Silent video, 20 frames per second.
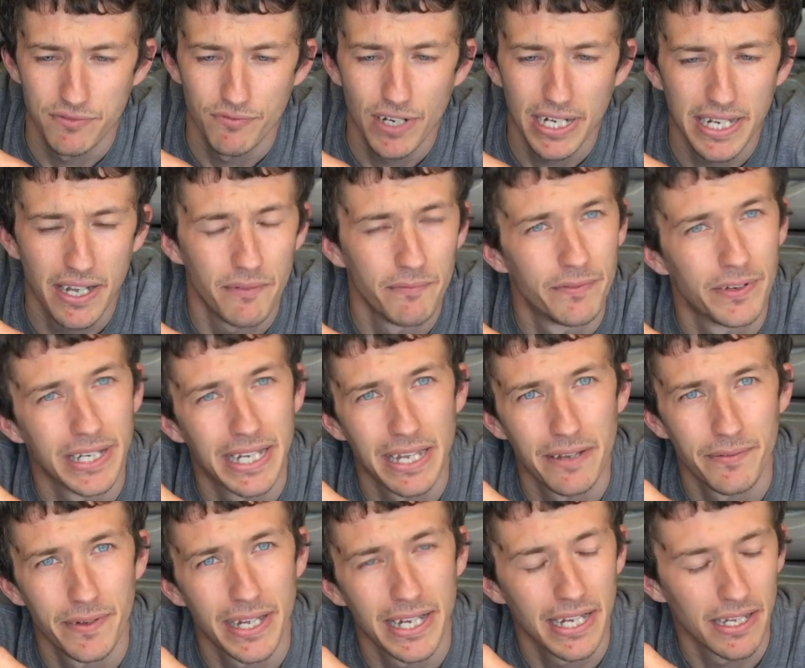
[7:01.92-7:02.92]
are really
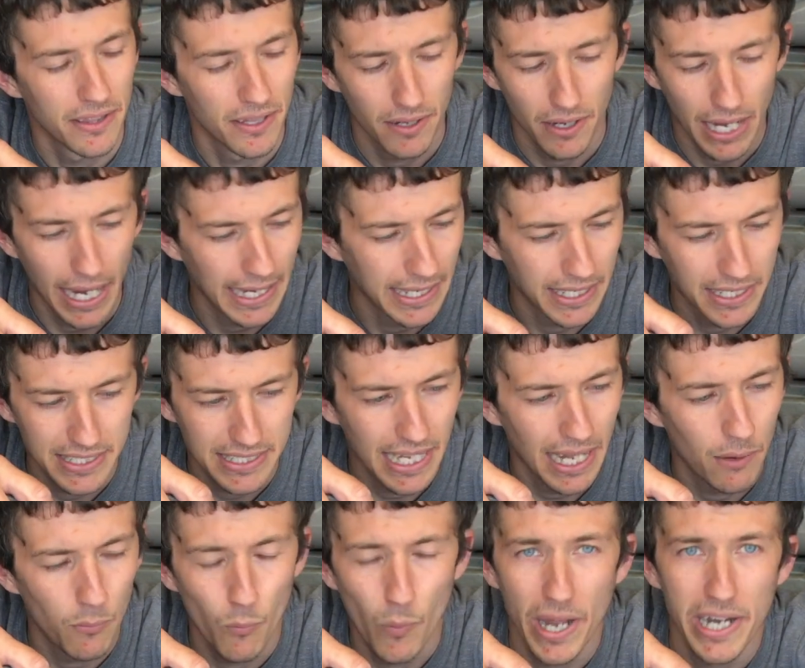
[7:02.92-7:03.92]
unforgiving and the anchor's
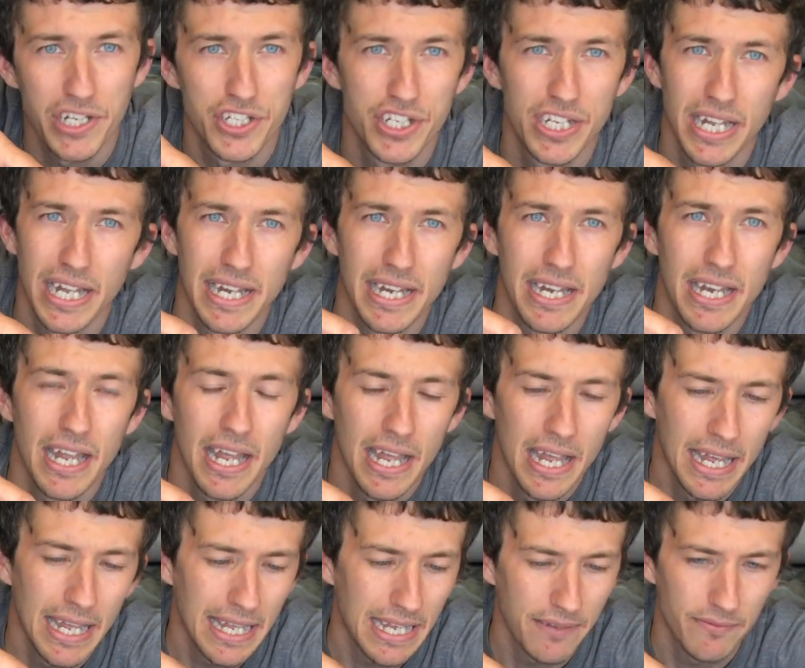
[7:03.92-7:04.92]
that wedged in,
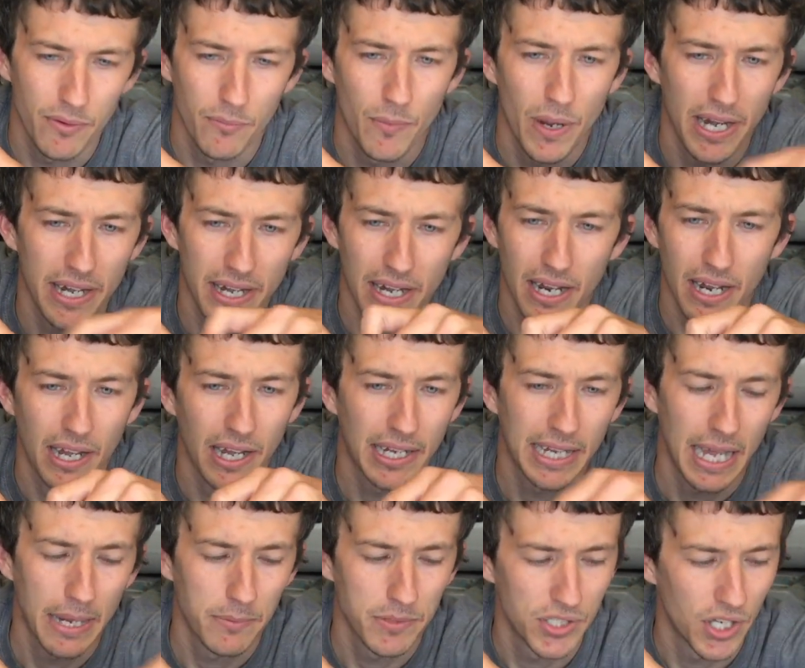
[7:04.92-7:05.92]
even when a
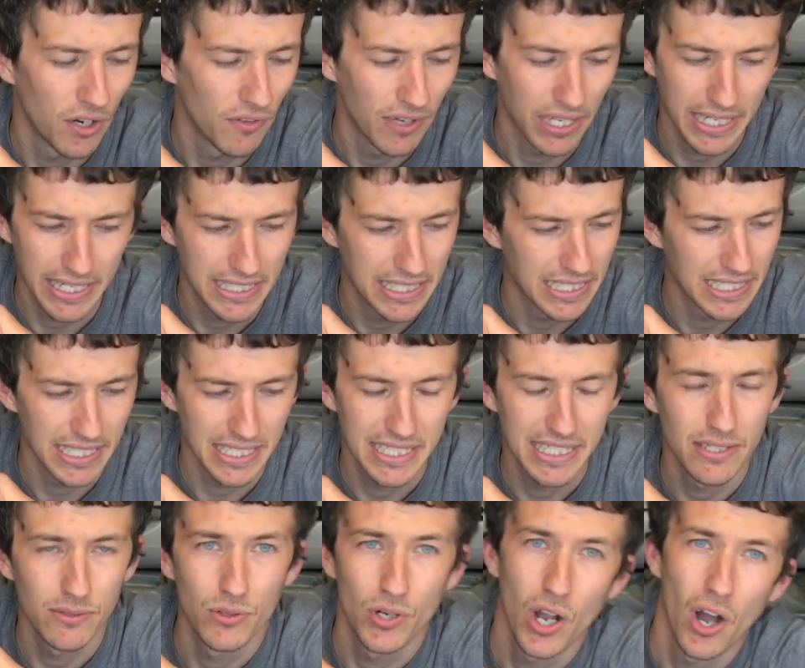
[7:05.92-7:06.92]
cable tie releases it
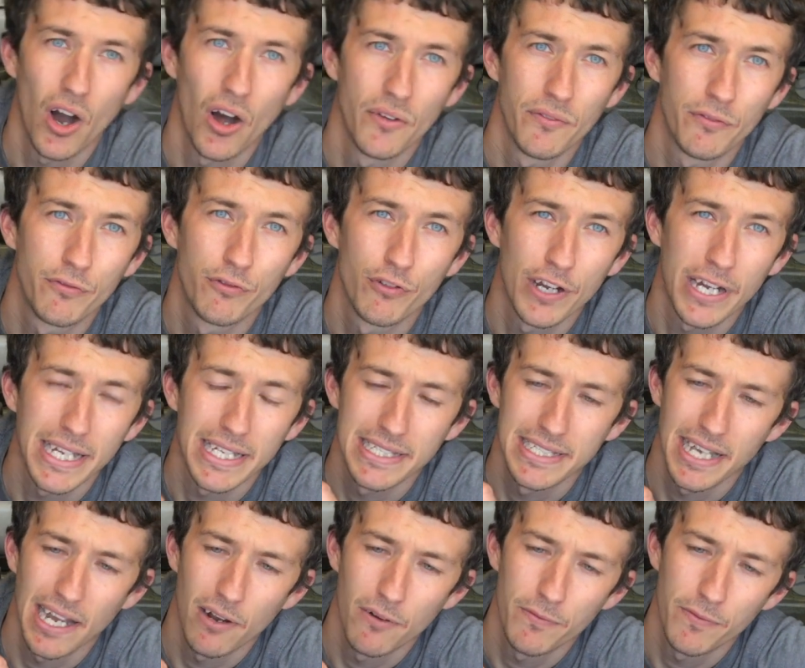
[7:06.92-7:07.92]
still can't free
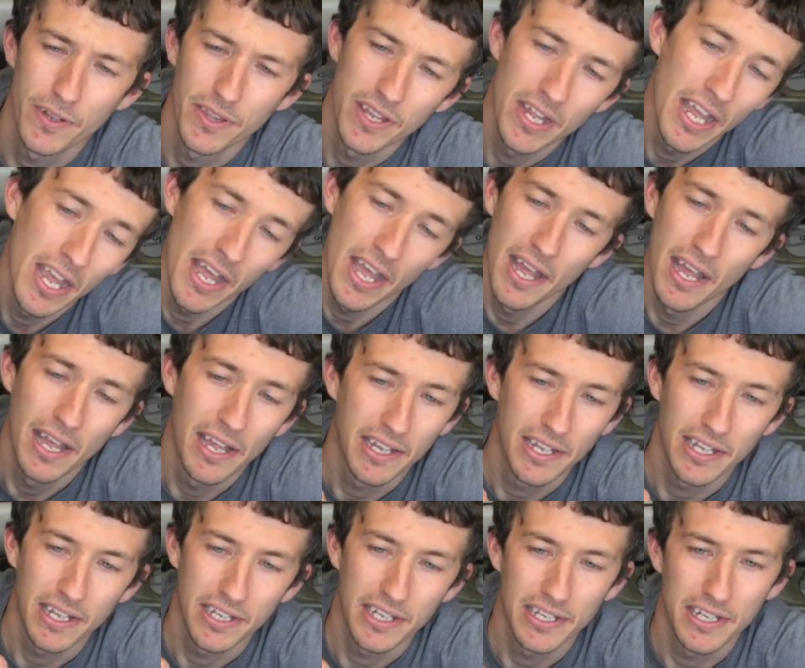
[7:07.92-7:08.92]
itself, and
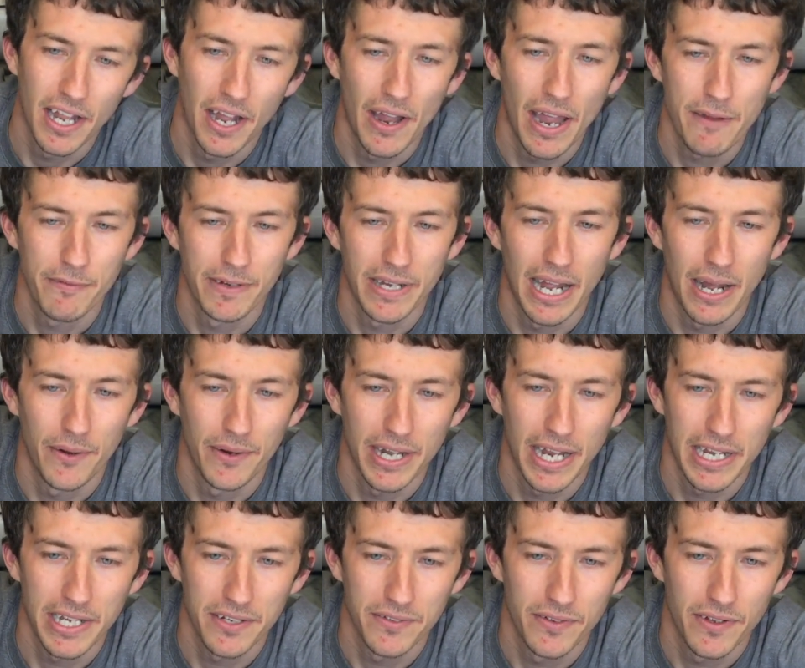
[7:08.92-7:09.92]
you know, every now and
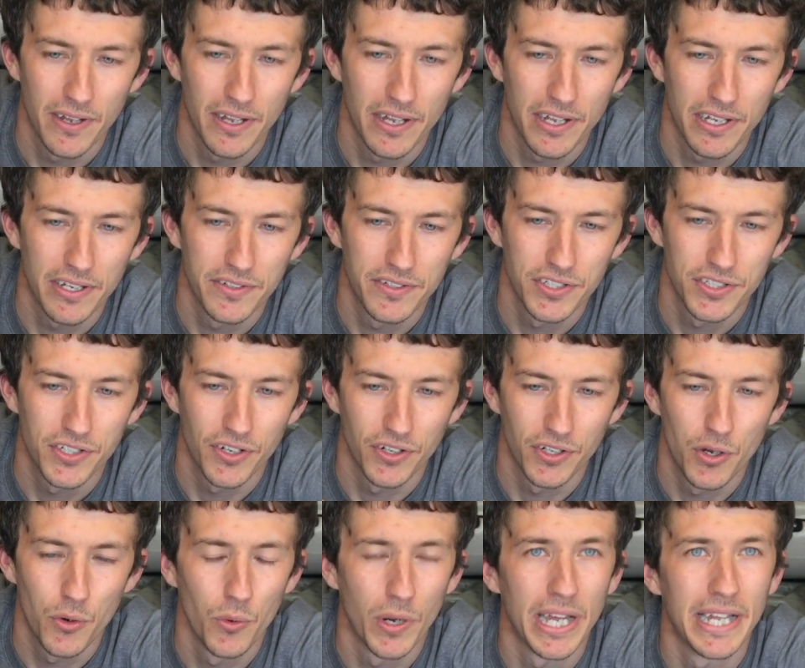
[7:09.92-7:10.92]
then you just got to
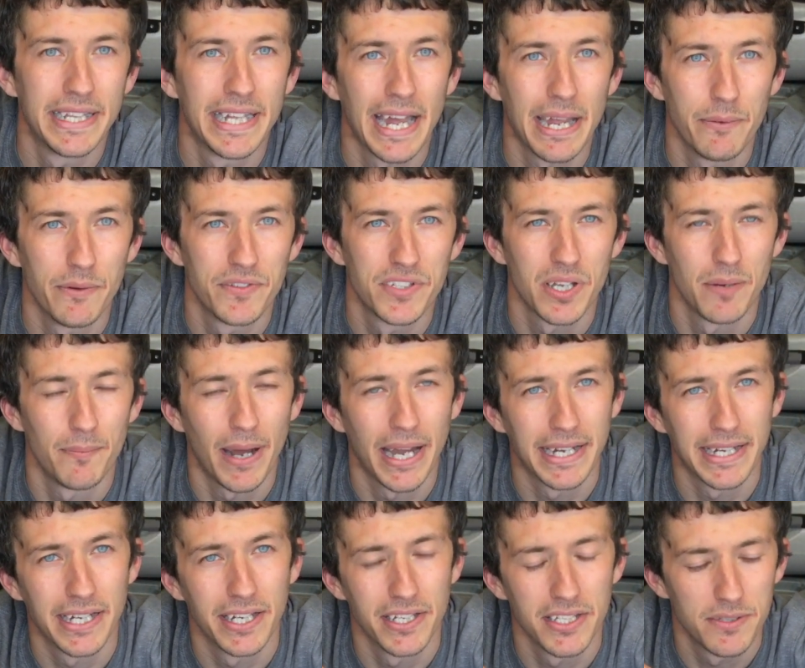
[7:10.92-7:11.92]
call it a day with some
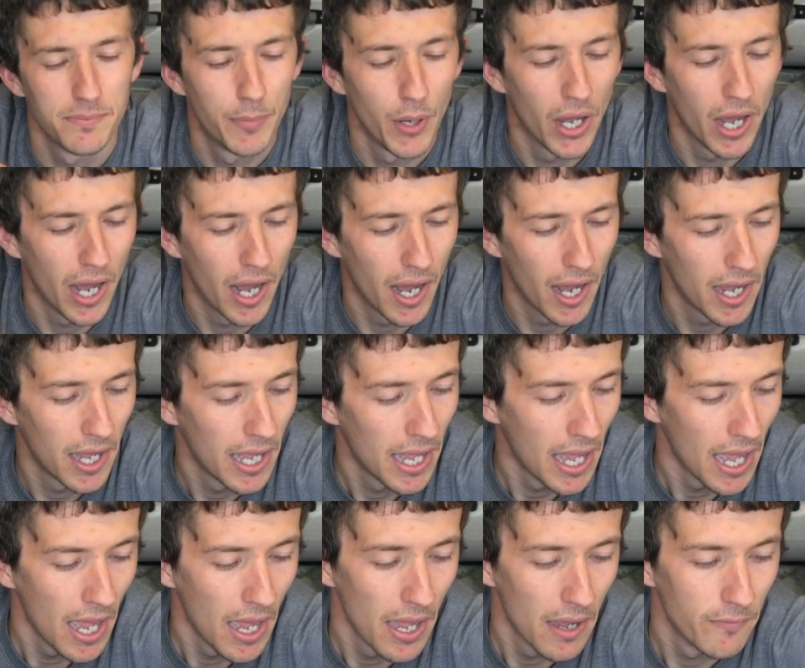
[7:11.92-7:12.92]
anchors, but
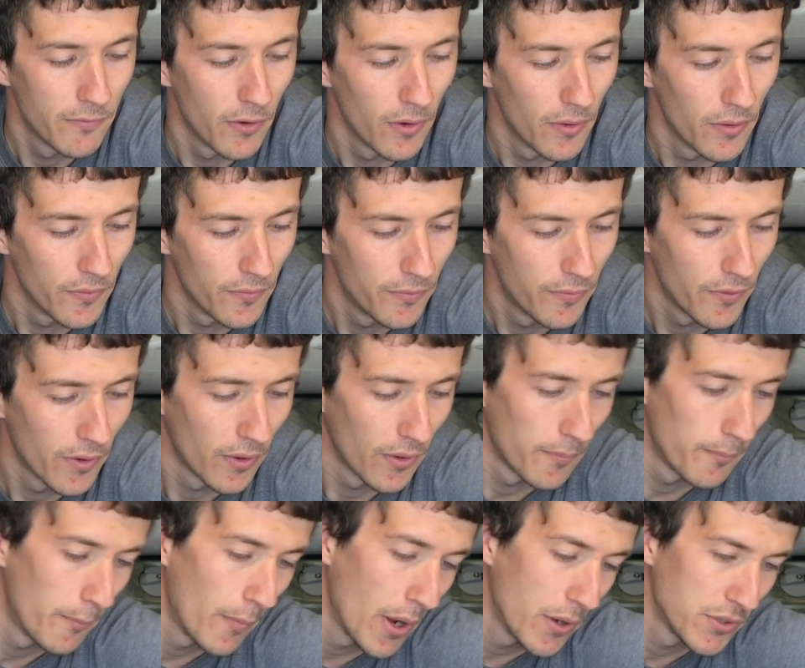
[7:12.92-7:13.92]
for
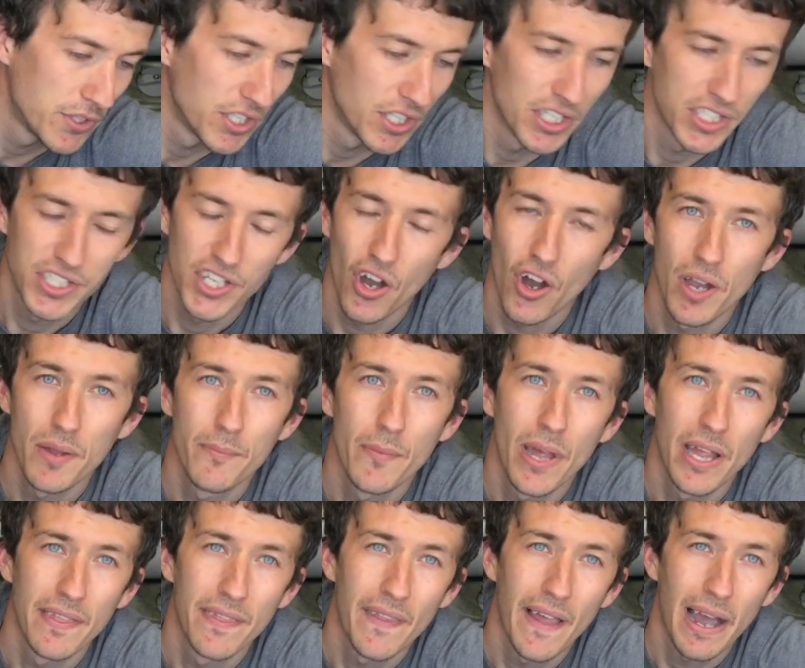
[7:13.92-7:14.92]
most of the time
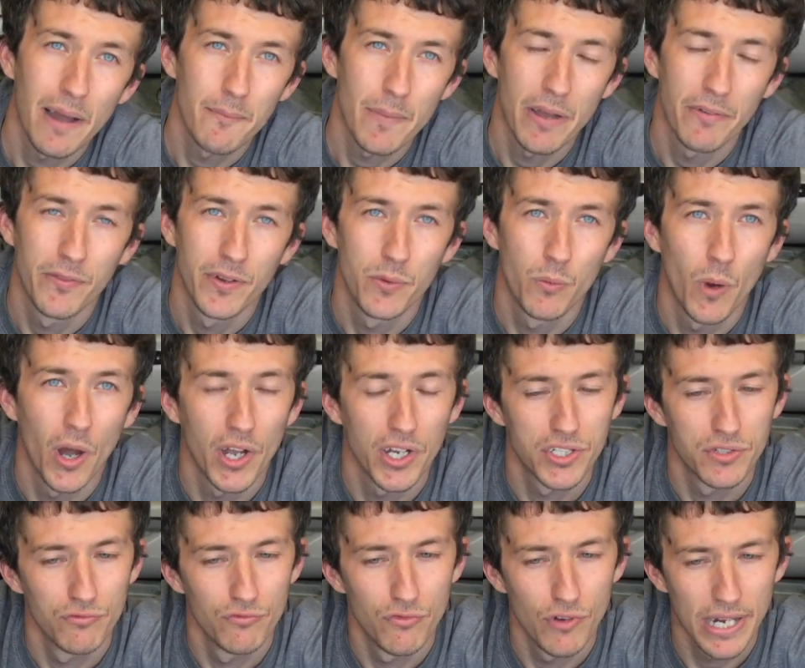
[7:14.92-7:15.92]
that method works
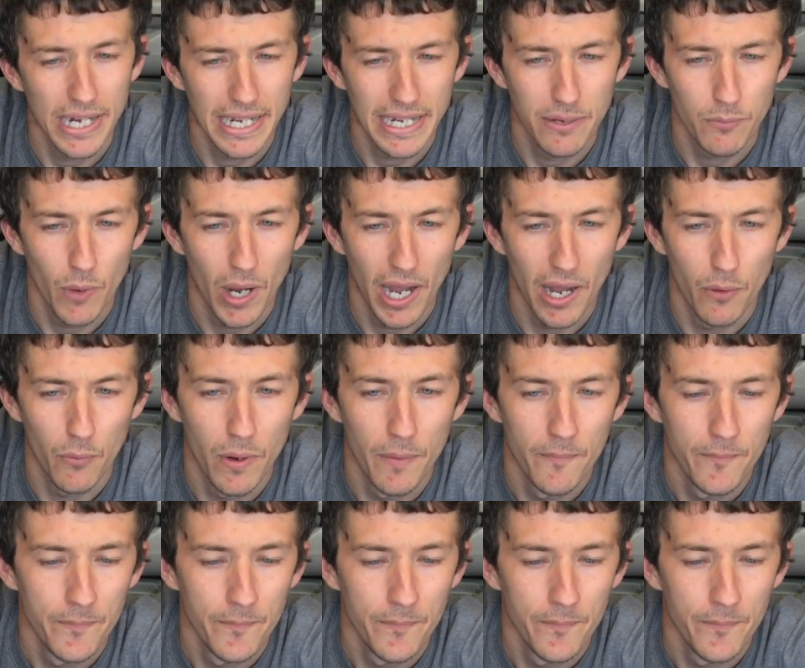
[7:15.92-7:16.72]
really well.